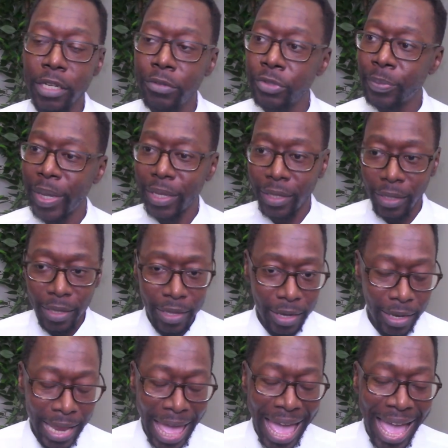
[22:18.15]
He was making it
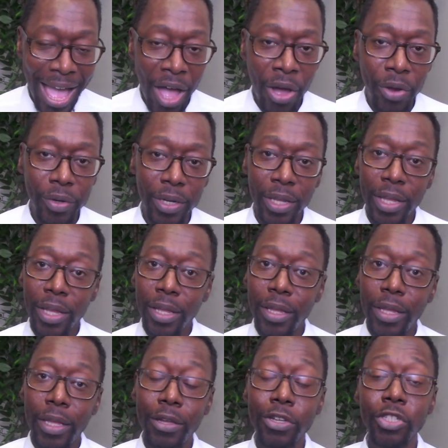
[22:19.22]
loud.
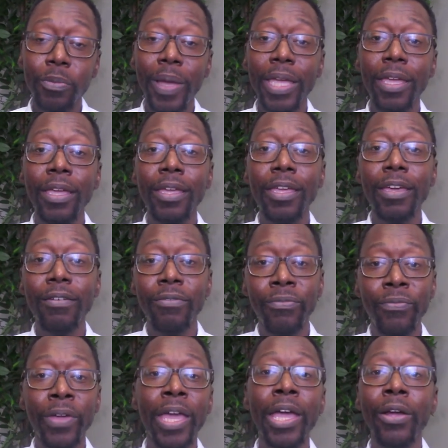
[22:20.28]
He was making it
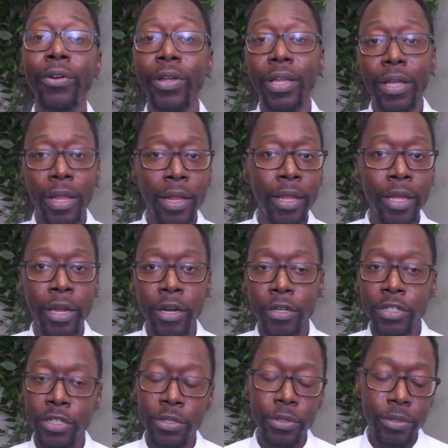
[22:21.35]
very clear
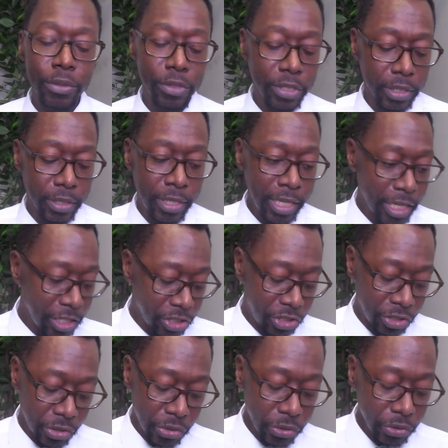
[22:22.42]
to these
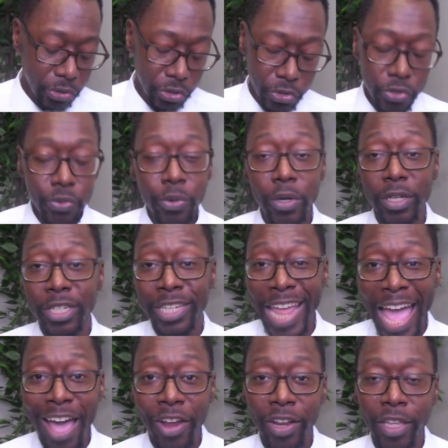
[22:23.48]
Jews who were
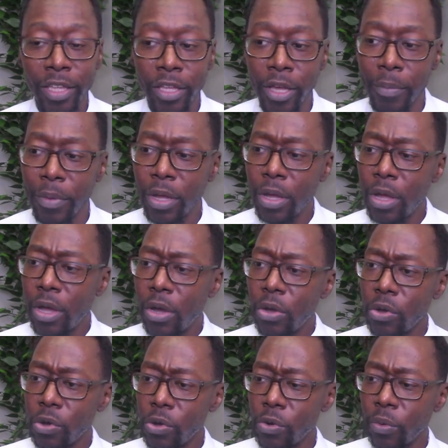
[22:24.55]
doubting him,
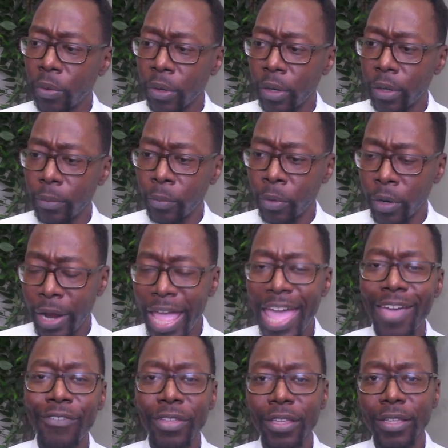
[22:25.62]
who were
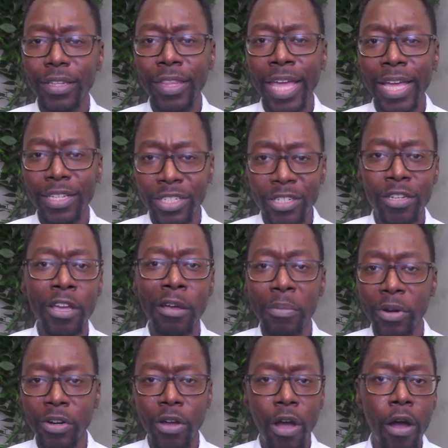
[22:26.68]
having that
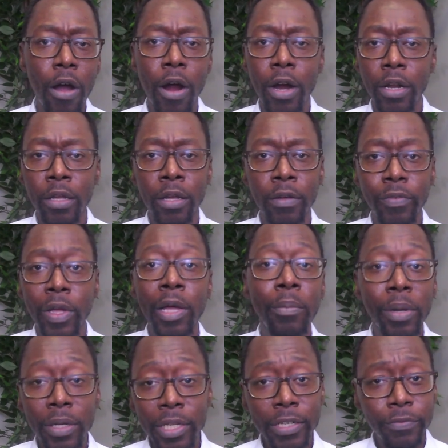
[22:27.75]
stubborn heart of
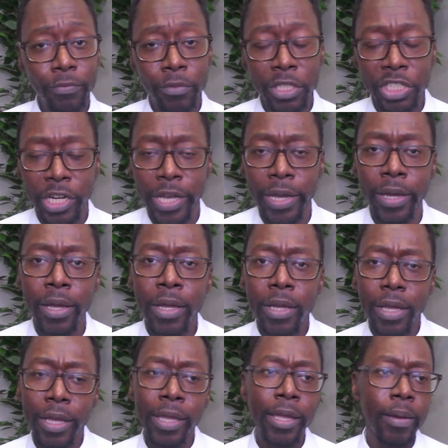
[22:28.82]
unbelief, which I,
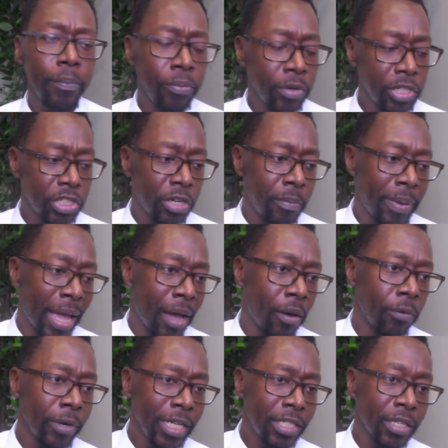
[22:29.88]
again, preached about
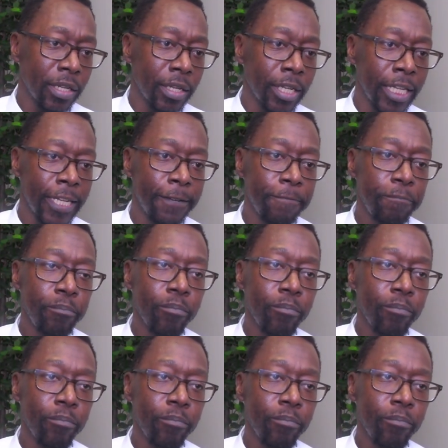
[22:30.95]
recently.